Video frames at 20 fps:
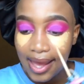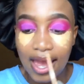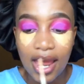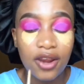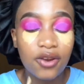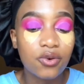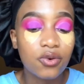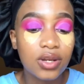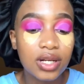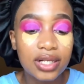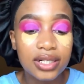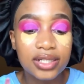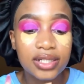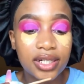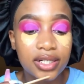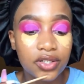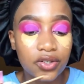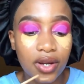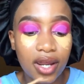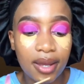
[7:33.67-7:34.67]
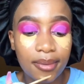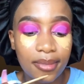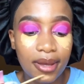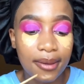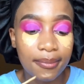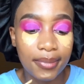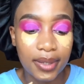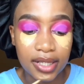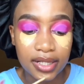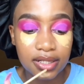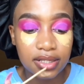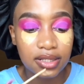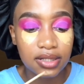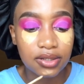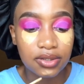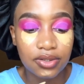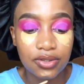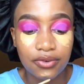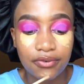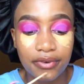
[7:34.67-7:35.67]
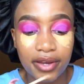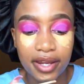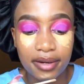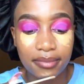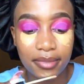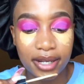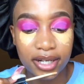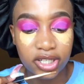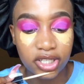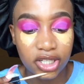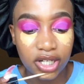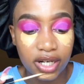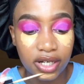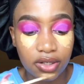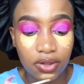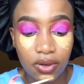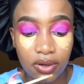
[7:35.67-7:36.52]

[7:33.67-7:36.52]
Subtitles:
I really did try my best to find my shade